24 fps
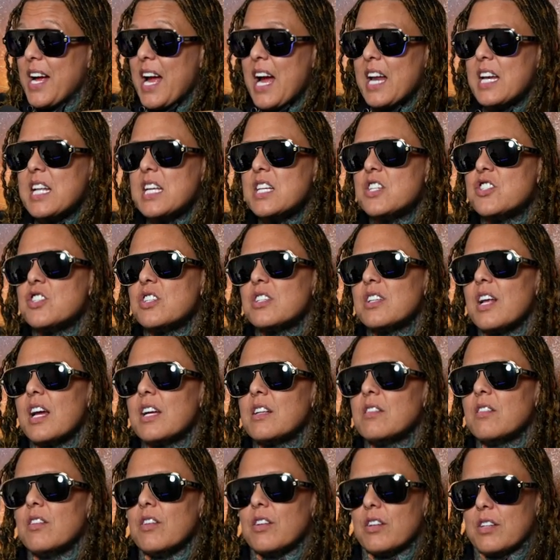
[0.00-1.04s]
And he's just
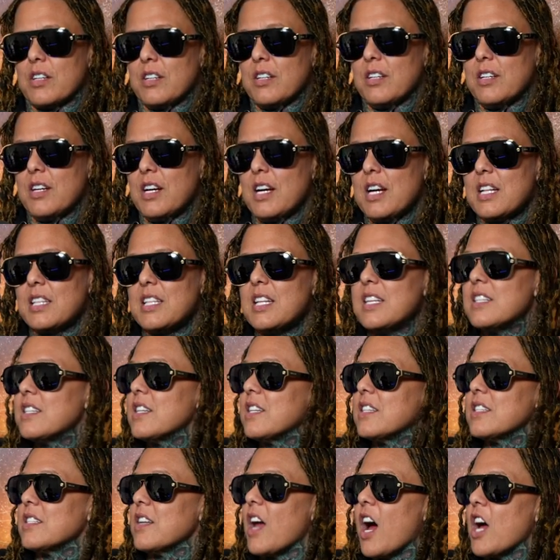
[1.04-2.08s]
like, look, this
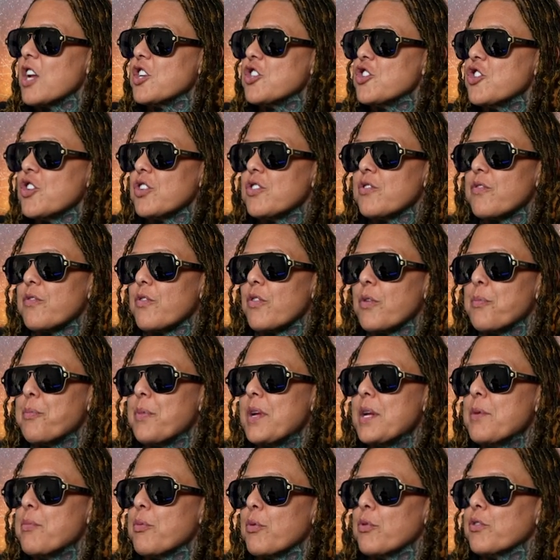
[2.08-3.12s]
is not just for
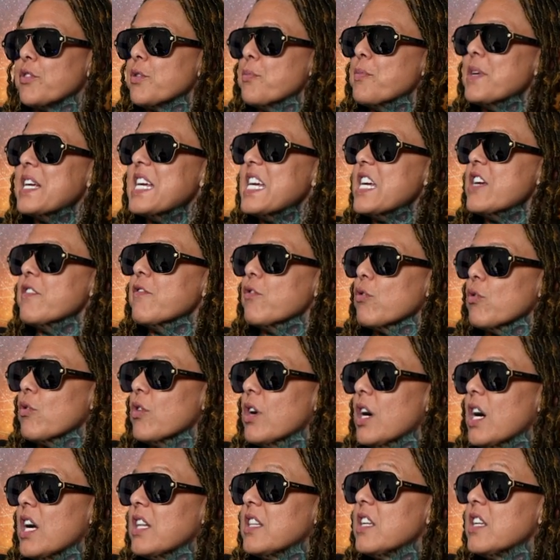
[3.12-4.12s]
people to be evil.